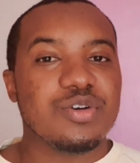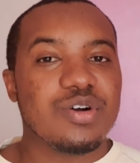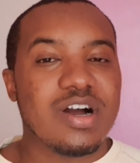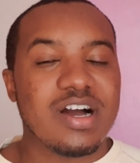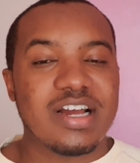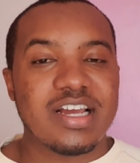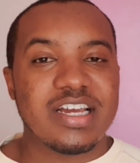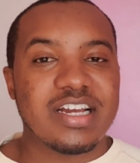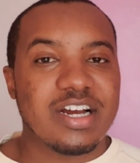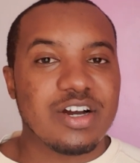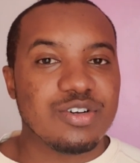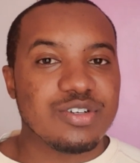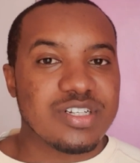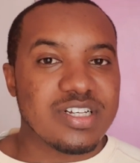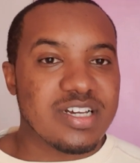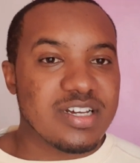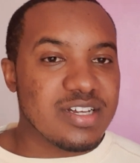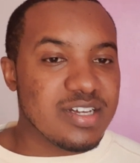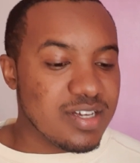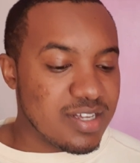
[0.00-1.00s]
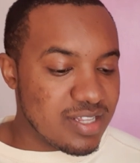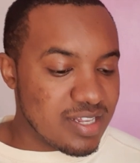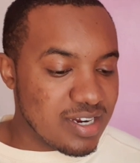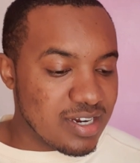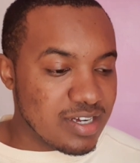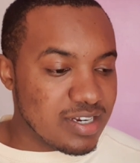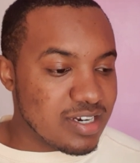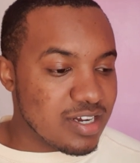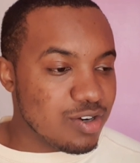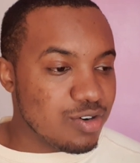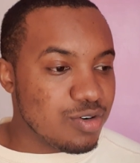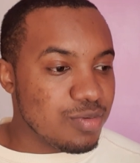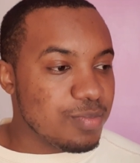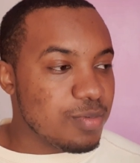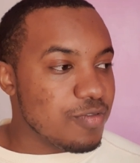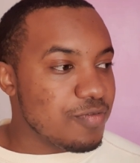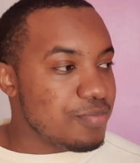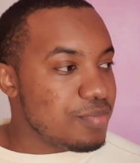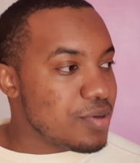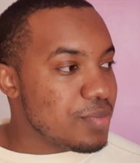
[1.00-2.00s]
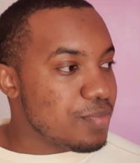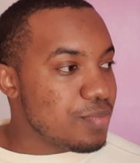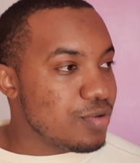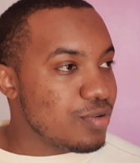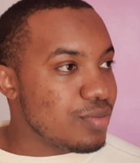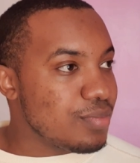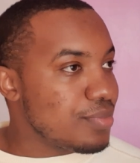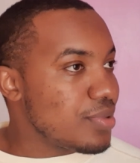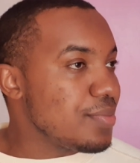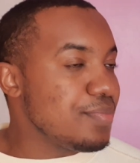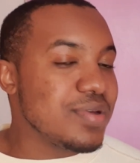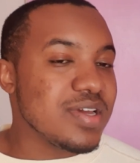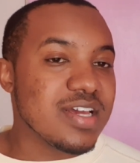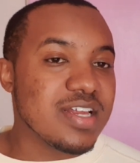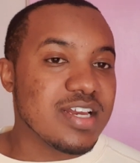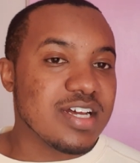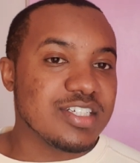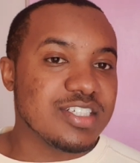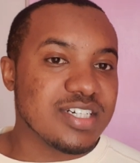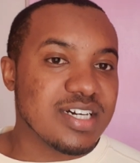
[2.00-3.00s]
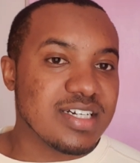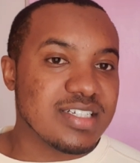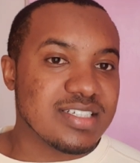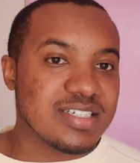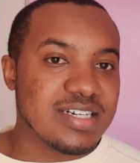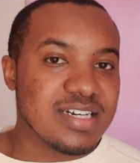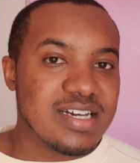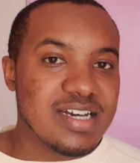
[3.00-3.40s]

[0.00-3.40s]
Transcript: hanging out in a group of people, maybe in a church,